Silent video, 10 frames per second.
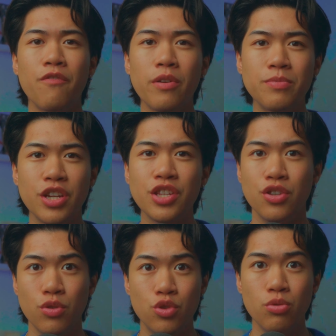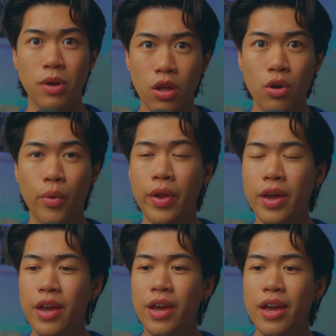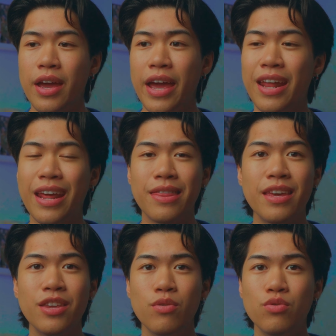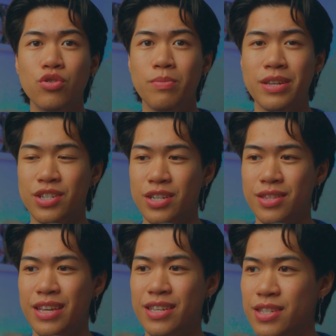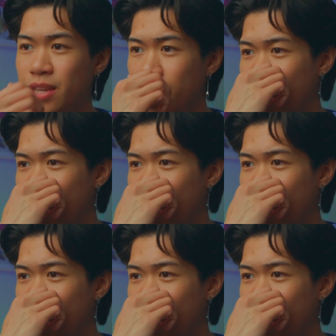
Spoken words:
from just YouTube alone. And I think YouTube is just this